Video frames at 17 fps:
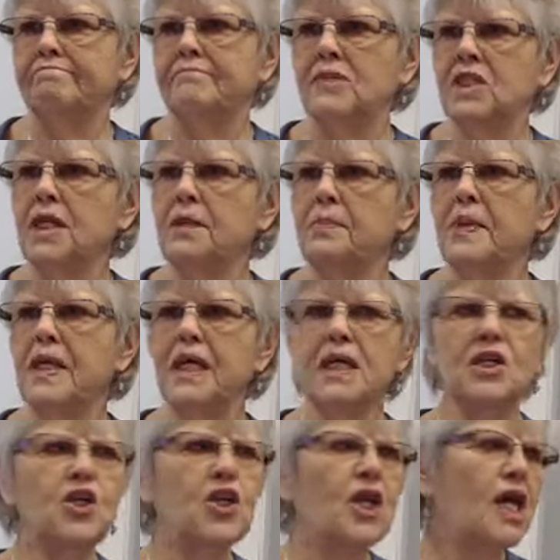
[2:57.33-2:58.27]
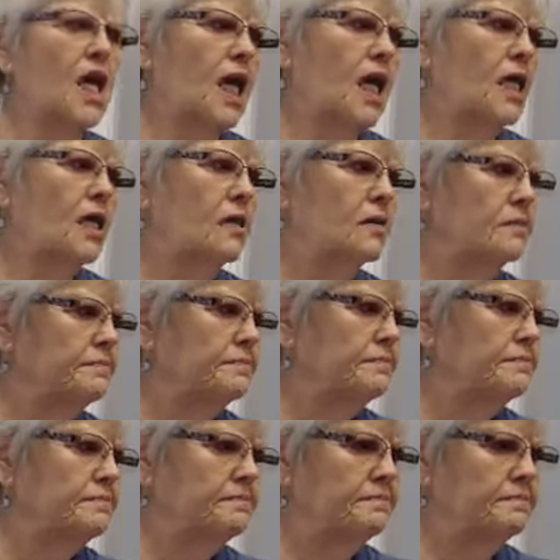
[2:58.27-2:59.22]
Sleeping in today.
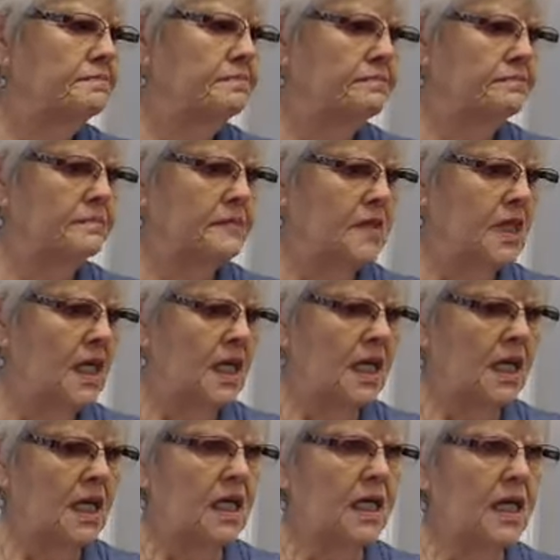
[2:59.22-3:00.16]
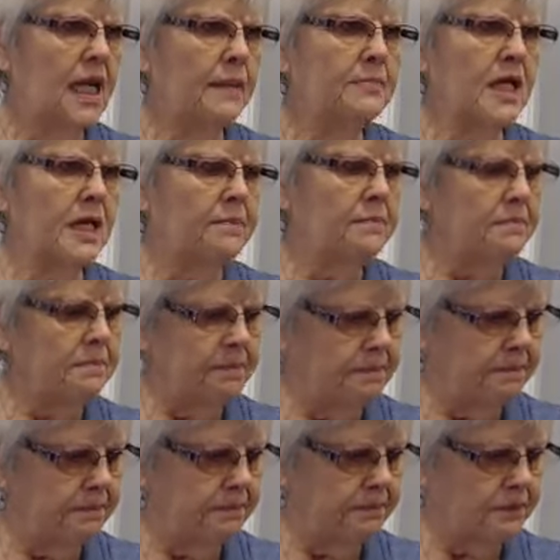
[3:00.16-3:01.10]
Yep. Yep. Nap time.
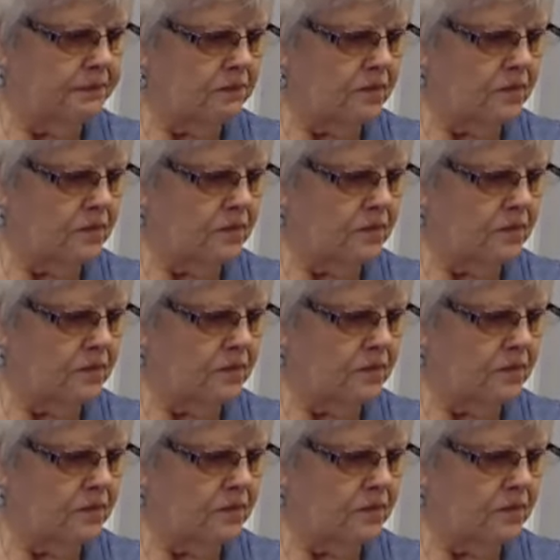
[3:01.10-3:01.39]
Oops.